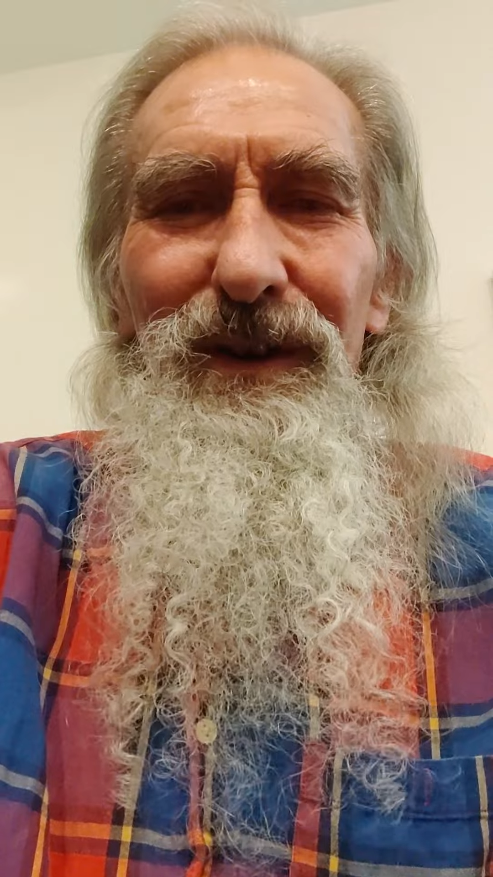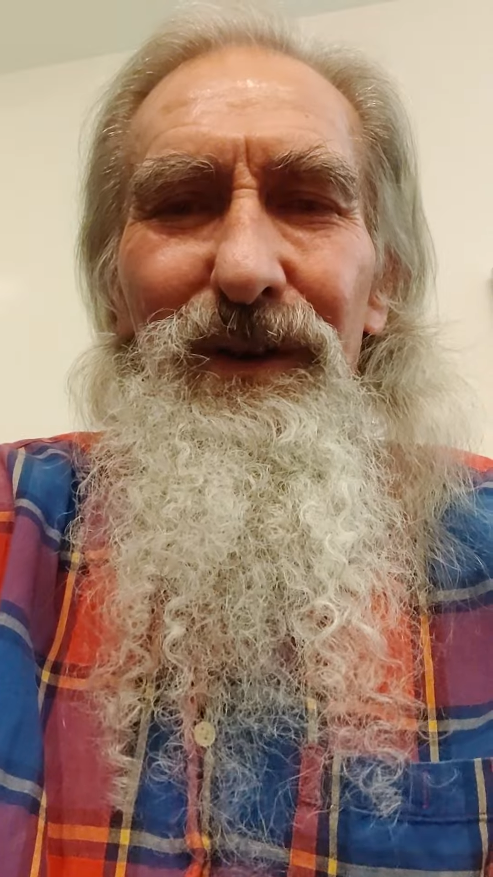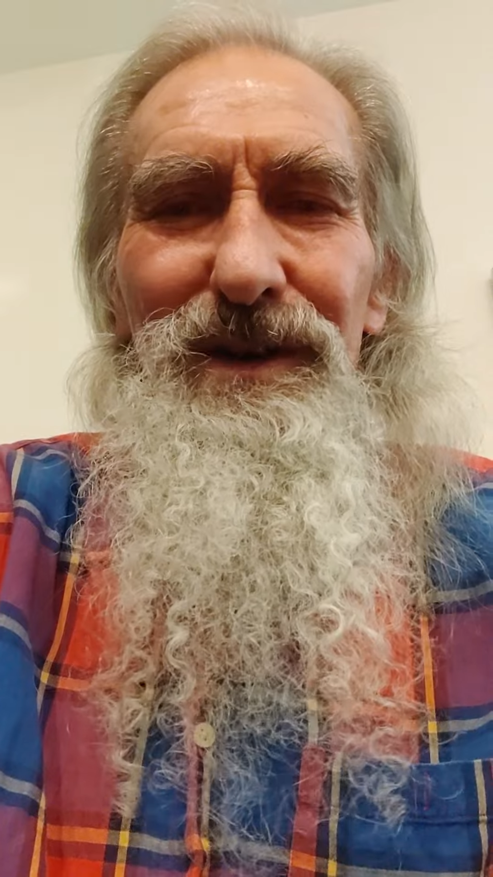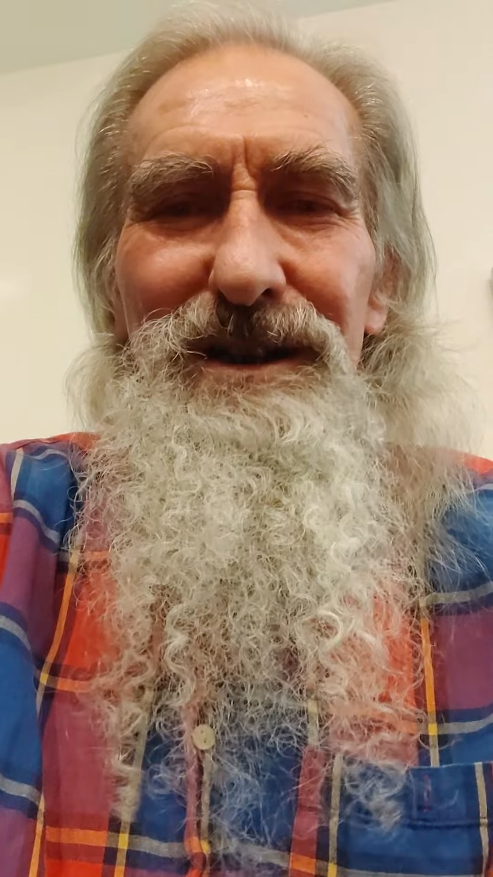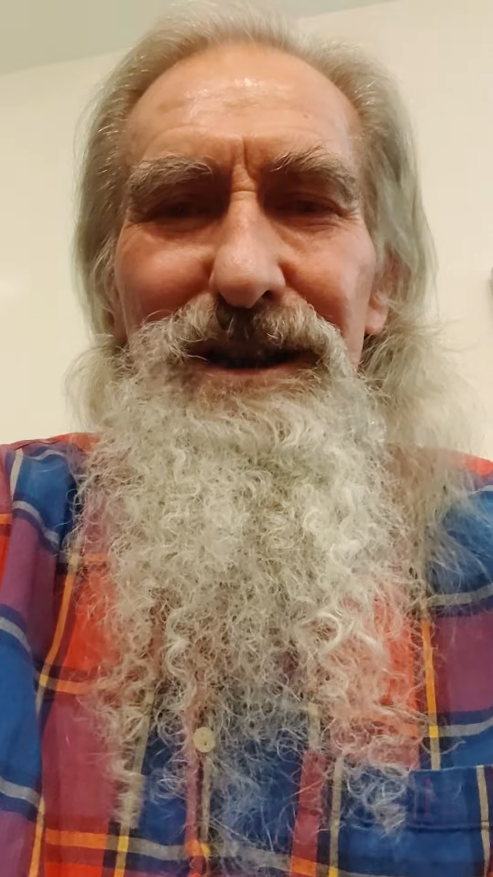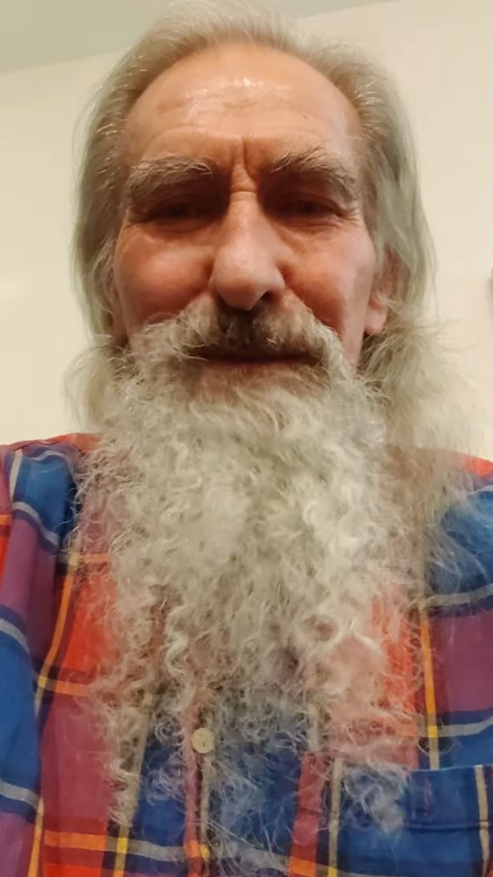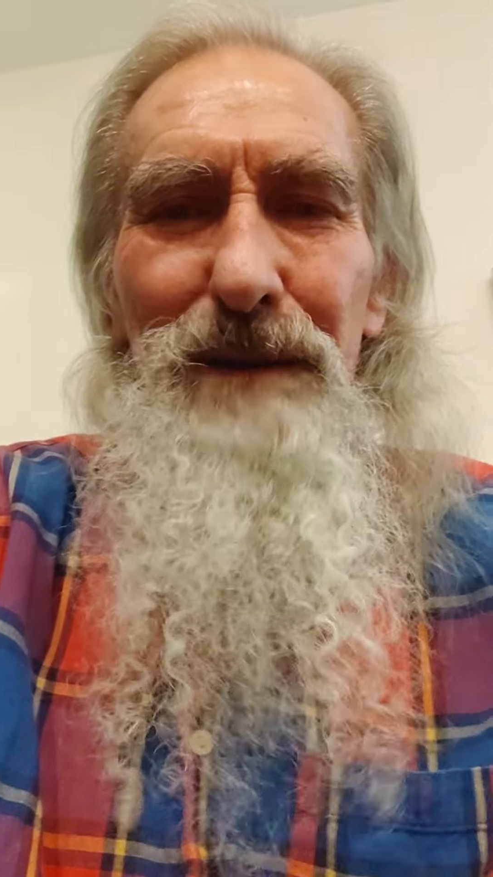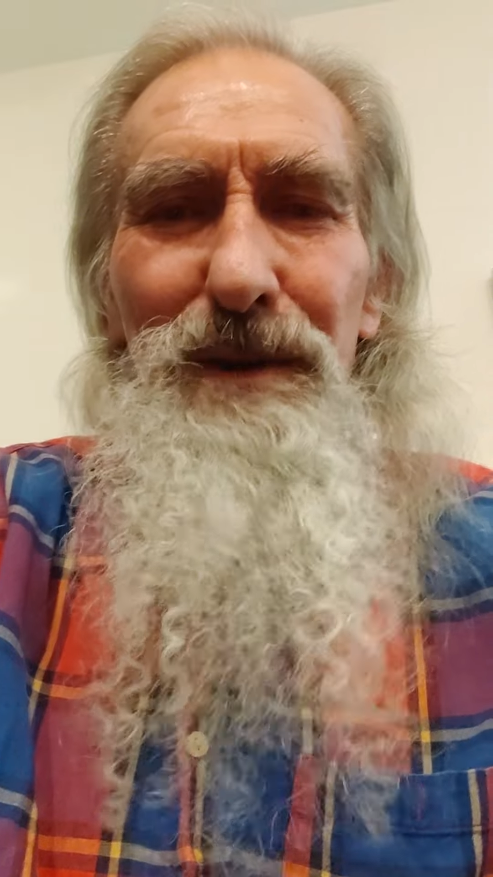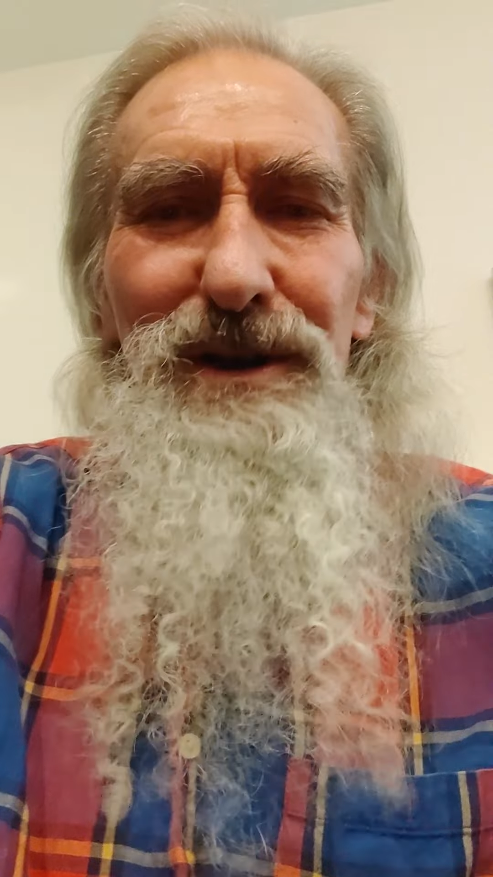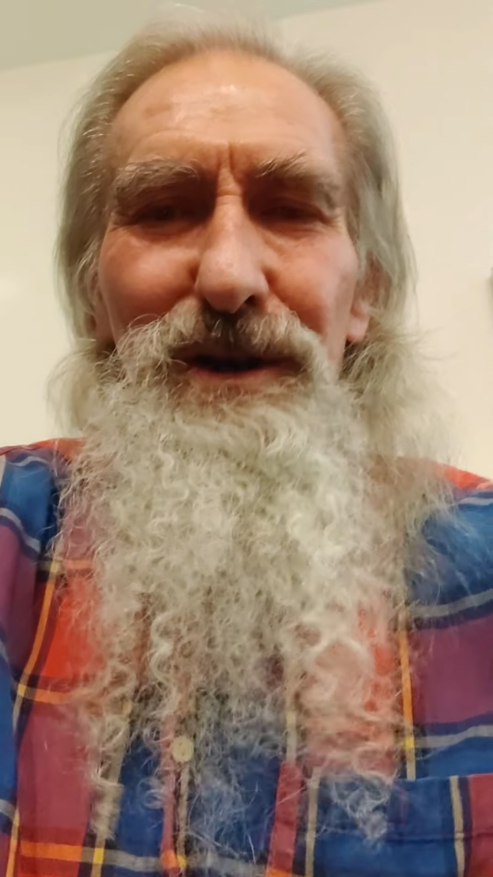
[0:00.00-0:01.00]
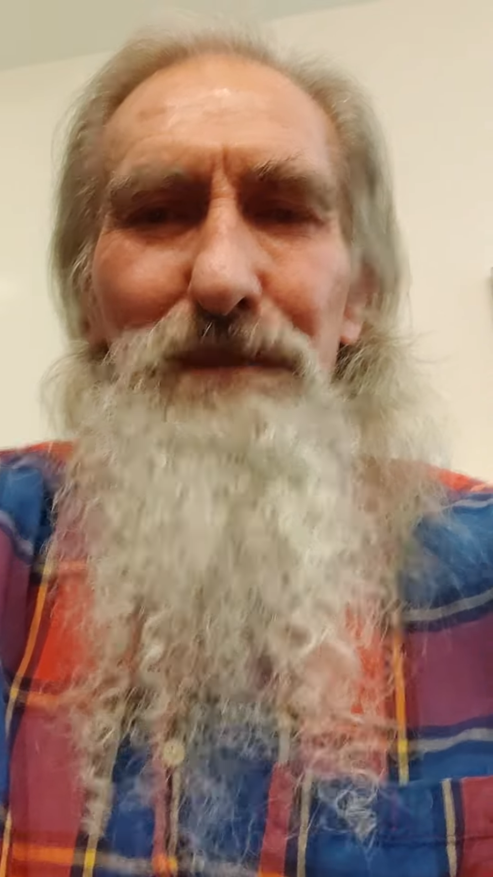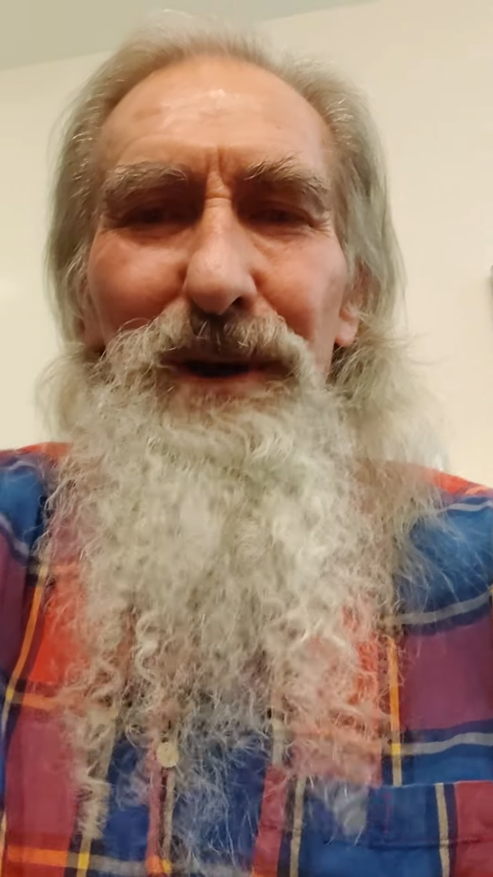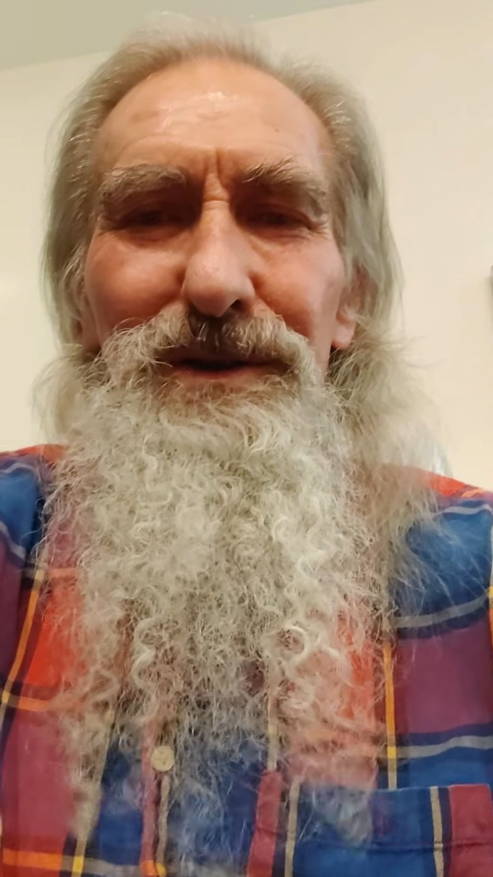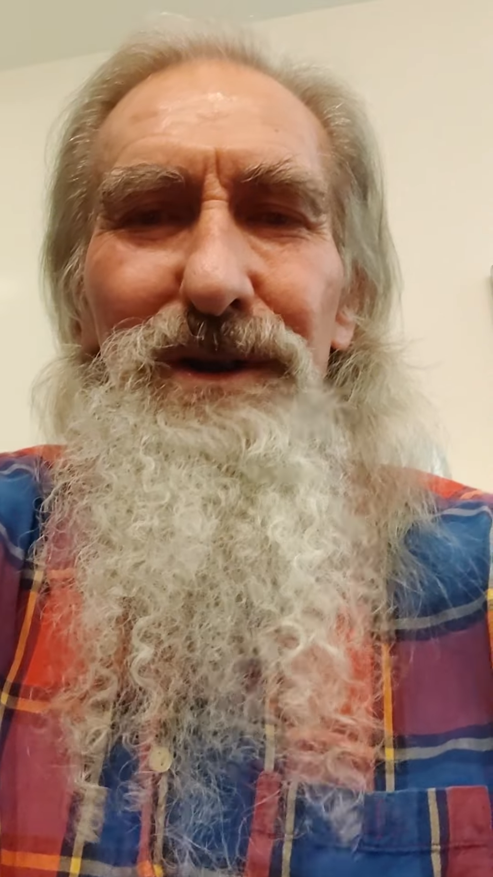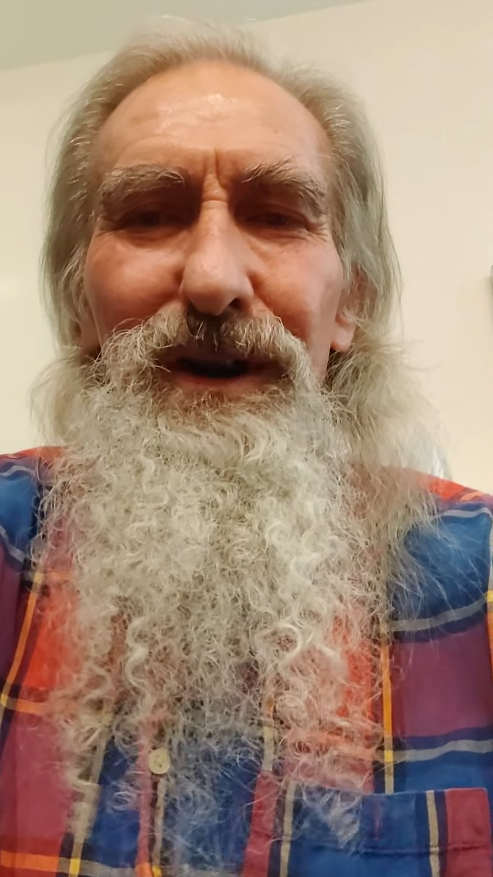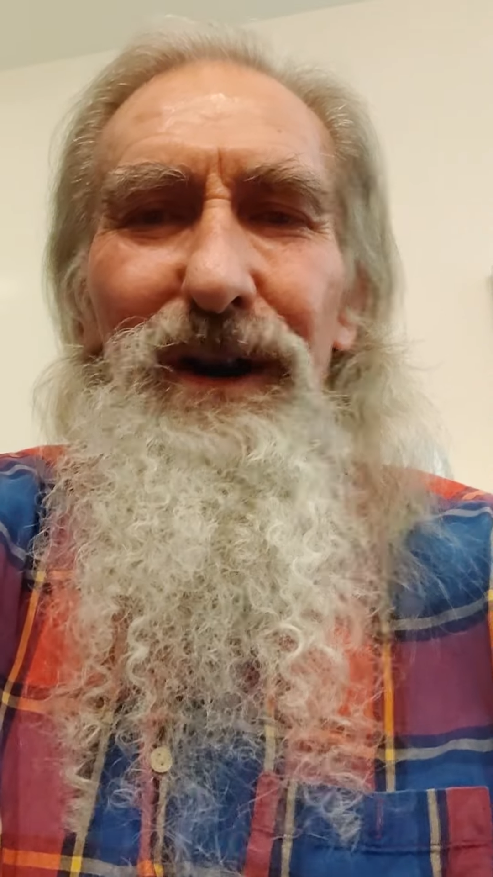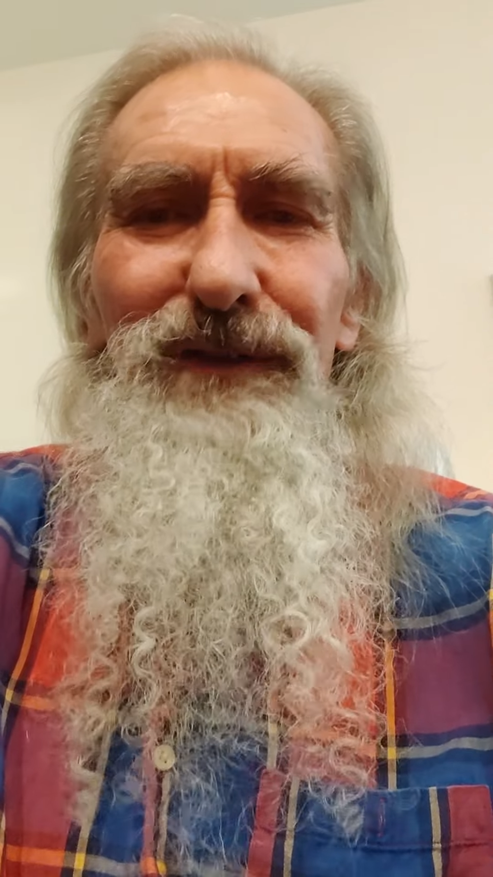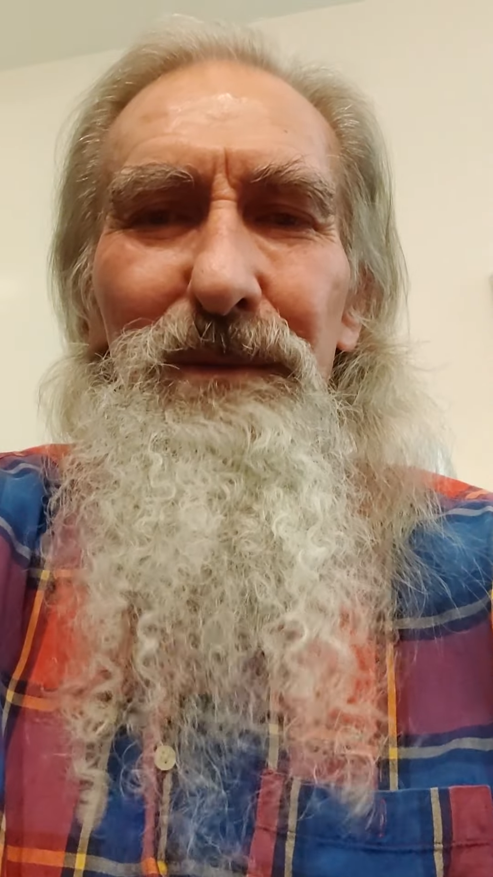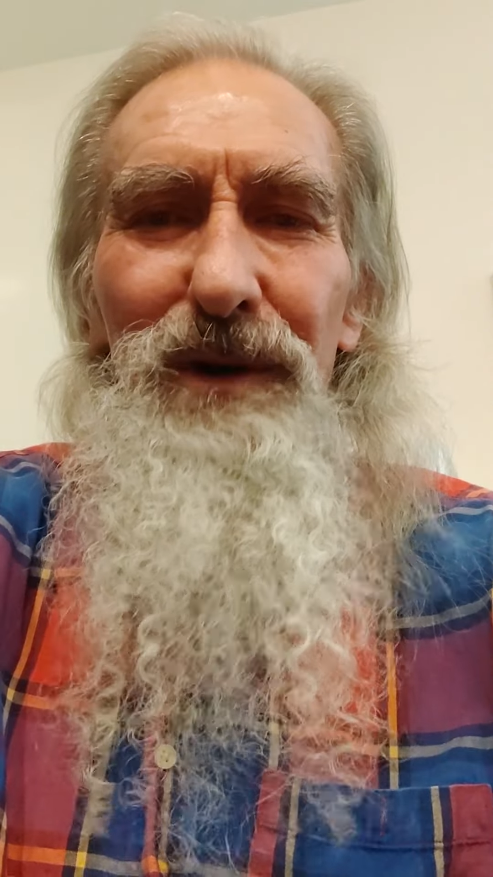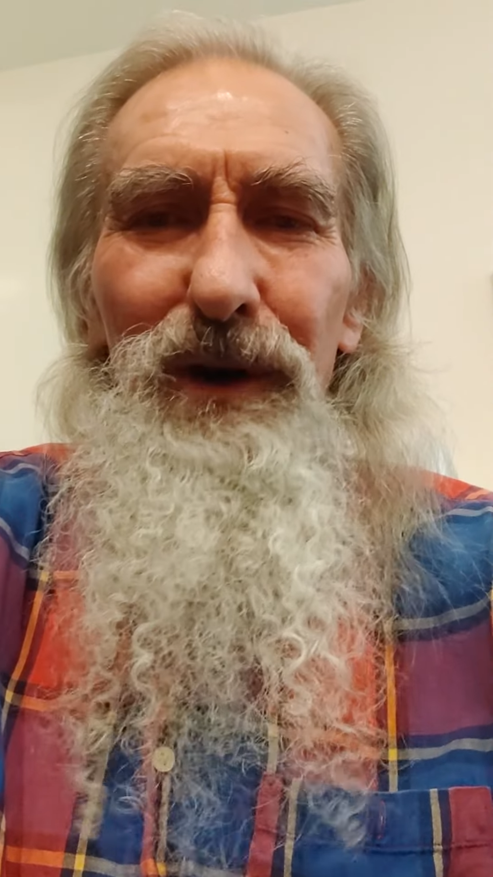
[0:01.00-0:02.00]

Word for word: or you can send me a picture postcard from your